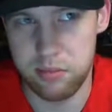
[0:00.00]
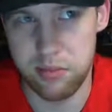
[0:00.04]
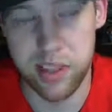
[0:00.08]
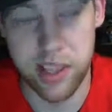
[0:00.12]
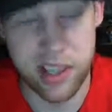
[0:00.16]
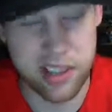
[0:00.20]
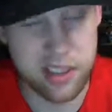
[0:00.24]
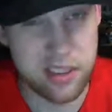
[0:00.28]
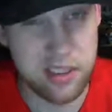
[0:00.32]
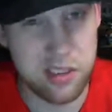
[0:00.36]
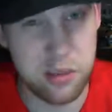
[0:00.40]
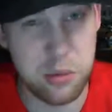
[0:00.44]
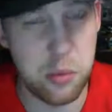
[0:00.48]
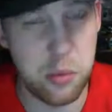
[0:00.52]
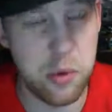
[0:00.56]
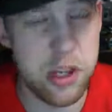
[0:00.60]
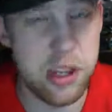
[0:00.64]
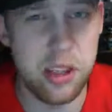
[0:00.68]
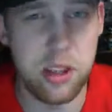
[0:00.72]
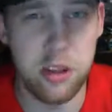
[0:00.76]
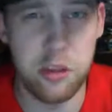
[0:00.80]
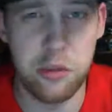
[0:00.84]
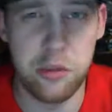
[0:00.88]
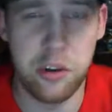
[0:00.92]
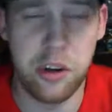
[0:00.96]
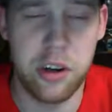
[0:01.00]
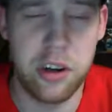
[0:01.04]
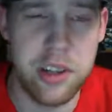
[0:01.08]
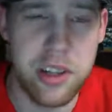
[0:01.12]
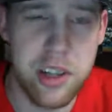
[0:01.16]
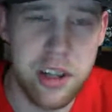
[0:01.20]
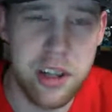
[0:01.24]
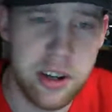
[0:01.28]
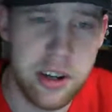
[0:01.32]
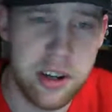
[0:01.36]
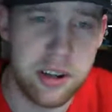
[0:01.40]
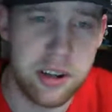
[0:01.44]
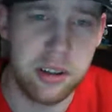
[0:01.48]
This is well over a
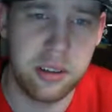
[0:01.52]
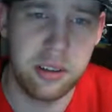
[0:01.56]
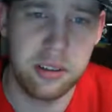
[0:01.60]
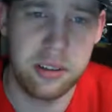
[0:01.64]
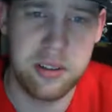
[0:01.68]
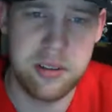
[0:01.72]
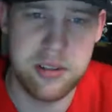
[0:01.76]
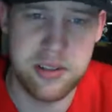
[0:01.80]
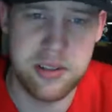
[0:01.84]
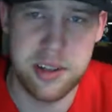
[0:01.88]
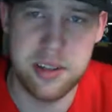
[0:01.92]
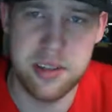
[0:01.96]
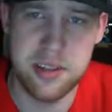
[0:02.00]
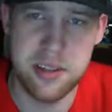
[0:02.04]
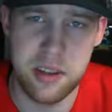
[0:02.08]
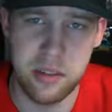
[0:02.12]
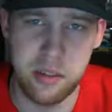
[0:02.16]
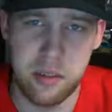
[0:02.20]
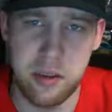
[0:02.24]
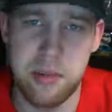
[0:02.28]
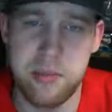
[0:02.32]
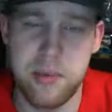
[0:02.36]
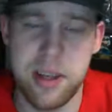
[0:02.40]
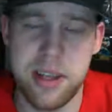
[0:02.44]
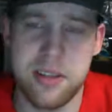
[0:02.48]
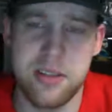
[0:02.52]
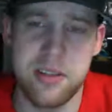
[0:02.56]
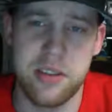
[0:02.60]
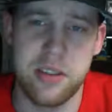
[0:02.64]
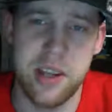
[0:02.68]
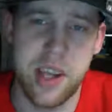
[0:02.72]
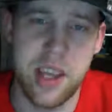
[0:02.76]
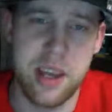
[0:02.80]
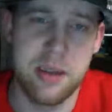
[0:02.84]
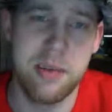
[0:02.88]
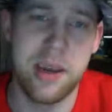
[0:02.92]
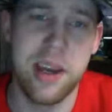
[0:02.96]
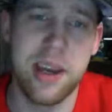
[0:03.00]
year since the remaster
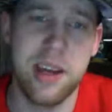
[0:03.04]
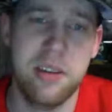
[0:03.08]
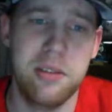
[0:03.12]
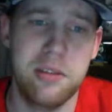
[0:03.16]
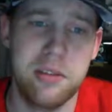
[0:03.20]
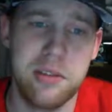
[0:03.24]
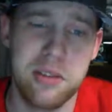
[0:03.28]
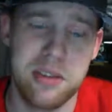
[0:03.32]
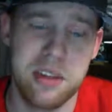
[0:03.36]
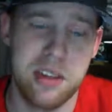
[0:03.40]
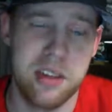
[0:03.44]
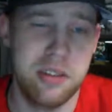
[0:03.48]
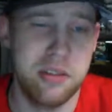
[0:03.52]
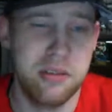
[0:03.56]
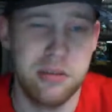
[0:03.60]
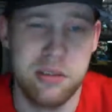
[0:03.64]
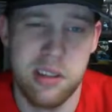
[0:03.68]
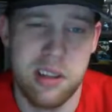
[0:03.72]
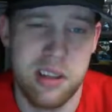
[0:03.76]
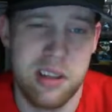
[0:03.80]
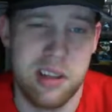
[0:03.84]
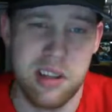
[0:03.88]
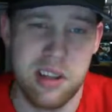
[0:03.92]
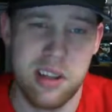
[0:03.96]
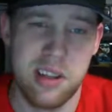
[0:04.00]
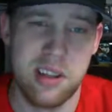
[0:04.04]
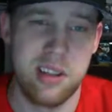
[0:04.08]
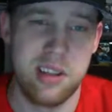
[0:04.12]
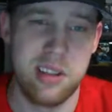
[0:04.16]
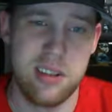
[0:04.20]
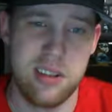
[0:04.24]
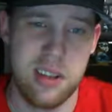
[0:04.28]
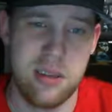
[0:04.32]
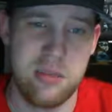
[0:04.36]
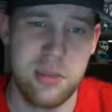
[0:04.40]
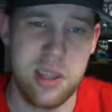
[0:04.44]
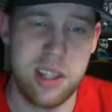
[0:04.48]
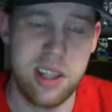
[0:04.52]
came out, so
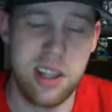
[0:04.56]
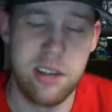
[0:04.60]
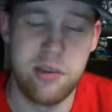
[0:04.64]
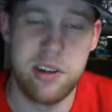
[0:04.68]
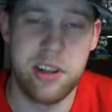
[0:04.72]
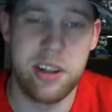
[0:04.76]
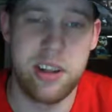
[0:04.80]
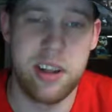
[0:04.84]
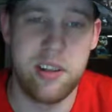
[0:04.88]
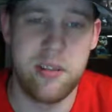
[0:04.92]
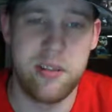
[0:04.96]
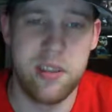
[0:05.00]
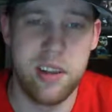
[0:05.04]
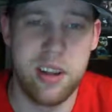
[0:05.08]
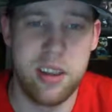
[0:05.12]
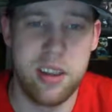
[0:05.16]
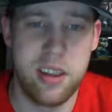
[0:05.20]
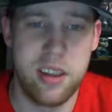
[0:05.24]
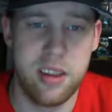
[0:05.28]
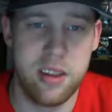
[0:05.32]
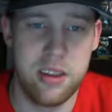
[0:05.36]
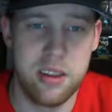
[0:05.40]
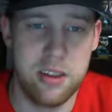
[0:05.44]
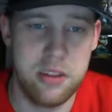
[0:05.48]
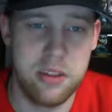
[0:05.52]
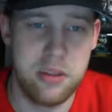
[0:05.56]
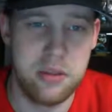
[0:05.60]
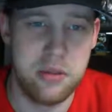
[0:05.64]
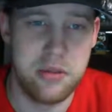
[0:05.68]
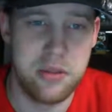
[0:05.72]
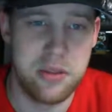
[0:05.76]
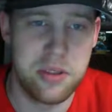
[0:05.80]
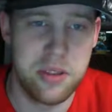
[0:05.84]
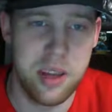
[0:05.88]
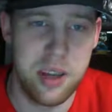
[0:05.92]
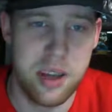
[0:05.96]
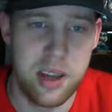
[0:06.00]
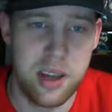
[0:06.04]
I mean, they really have nothing to
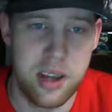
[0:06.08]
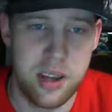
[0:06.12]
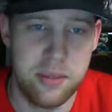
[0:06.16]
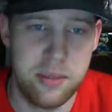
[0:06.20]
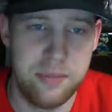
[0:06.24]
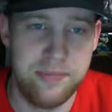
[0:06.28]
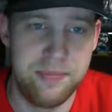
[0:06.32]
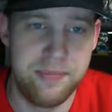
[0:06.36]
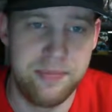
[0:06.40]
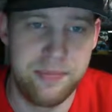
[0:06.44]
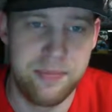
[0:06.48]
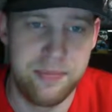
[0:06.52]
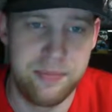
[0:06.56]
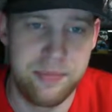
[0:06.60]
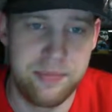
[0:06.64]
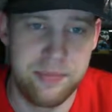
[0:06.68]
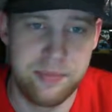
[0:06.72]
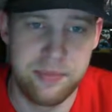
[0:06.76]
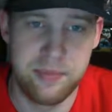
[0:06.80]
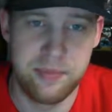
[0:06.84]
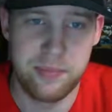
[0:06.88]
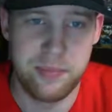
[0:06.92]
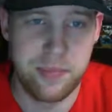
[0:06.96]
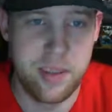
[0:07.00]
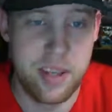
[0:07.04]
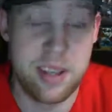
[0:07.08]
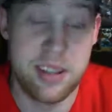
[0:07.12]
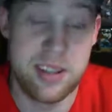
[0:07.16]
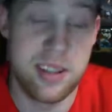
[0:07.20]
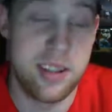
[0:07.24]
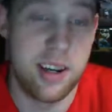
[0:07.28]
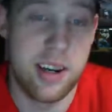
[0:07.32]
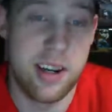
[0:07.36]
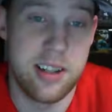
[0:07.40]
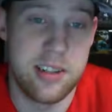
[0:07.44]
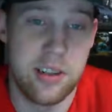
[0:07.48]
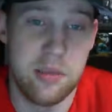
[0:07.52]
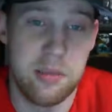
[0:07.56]
lose. It's
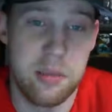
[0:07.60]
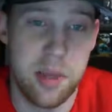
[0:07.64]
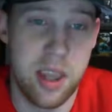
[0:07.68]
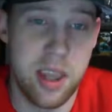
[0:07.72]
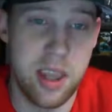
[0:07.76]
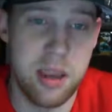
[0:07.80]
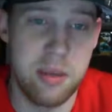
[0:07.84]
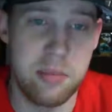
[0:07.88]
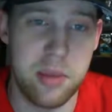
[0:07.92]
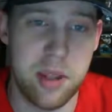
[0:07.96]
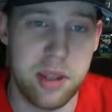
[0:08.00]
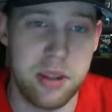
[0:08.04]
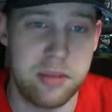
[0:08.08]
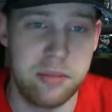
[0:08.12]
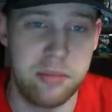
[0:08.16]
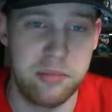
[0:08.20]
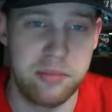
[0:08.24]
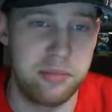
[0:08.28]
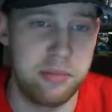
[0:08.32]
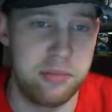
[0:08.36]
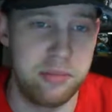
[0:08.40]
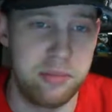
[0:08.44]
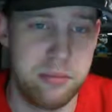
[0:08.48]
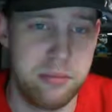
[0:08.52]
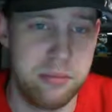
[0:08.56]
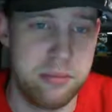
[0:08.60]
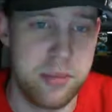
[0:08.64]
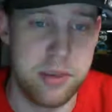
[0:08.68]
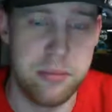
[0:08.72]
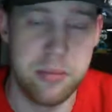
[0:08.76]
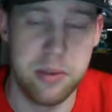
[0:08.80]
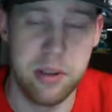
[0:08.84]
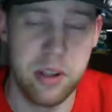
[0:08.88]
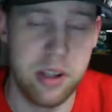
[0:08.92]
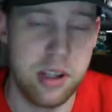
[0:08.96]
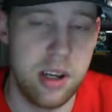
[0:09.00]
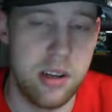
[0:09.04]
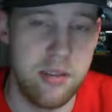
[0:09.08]
an awesome game, and
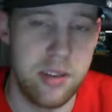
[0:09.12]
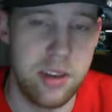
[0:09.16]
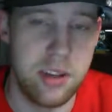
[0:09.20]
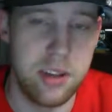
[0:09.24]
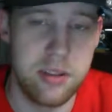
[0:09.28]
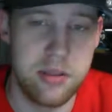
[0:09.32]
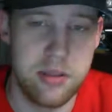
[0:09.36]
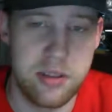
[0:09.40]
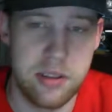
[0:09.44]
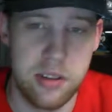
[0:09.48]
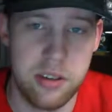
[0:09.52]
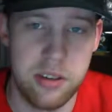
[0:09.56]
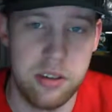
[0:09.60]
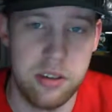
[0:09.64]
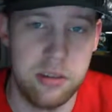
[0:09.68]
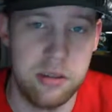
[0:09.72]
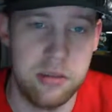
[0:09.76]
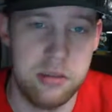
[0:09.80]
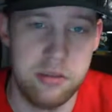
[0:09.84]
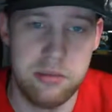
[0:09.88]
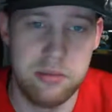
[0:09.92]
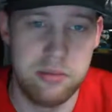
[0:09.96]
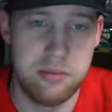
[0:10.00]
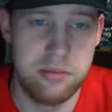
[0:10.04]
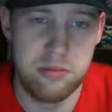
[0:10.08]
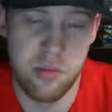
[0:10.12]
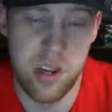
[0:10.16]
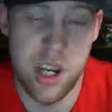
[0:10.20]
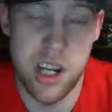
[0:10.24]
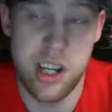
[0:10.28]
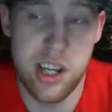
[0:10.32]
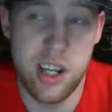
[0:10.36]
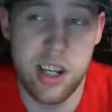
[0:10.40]
people love it, so why